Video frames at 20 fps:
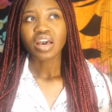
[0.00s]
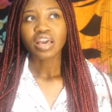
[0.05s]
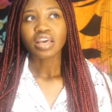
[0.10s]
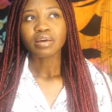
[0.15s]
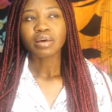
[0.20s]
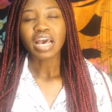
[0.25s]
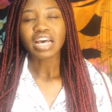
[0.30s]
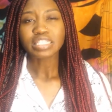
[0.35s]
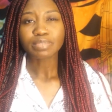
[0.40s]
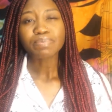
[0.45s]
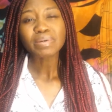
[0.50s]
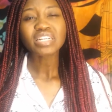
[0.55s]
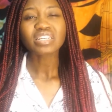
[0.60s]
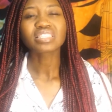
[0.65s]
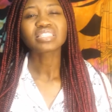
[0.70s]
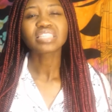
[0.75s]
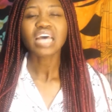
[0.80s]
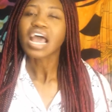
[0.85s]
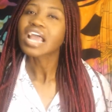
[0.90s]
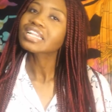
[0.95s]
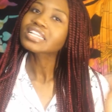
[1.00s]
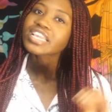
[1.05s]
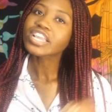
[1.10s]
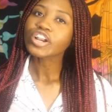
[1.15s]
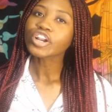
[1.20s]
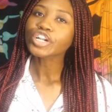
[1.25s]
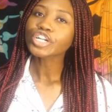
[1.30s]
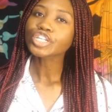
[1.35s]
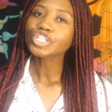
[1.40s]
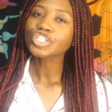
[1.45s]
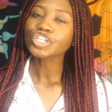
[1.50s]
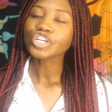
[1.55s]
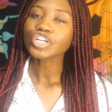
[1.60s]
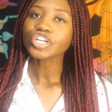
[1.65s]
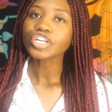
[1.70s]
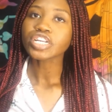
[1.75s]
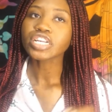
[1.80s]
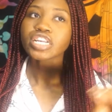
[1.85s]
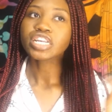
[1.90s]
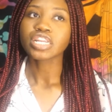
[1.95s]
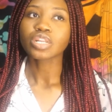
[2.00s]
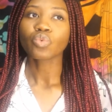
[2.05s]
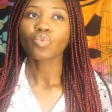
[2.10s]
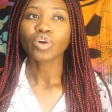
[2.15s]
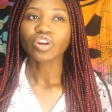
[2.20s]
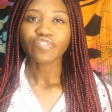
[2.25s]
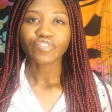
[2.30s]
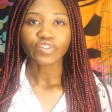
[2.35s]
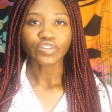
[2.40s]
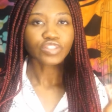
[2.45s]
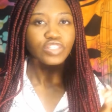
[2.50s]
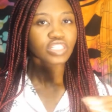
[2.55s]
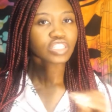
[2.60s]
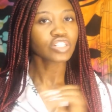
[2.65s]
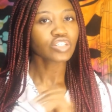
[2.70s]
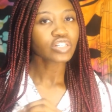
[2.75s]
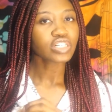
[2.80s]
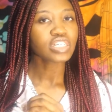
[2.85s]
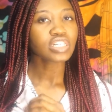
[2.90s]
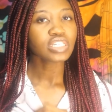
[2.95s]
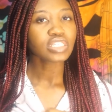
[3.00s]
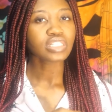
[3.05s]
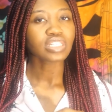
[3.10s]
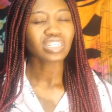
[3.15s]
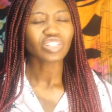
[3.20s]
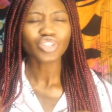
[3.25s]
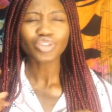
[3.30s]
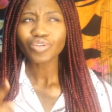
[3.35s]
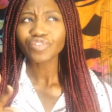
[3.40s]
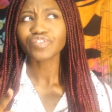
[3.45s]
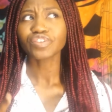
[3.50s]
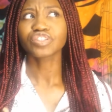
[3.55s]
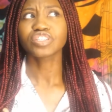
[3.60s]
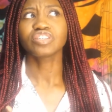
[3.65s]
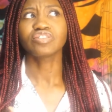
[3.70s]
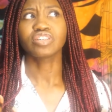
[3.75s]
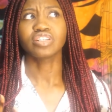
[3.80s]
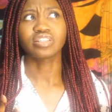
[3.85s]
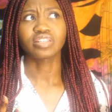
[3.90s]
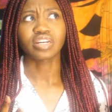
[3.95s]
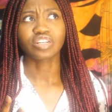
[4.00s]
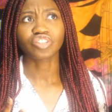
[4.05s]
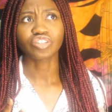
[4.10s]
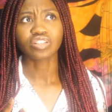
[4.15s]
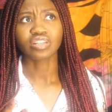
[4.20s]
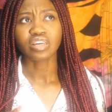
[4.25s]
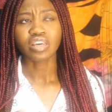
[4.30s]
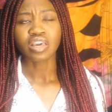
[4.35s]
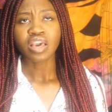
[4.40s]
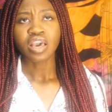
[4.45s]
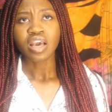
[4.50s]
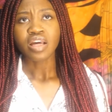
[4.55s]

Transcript: has been a side character in one of her series, in two of her series actually.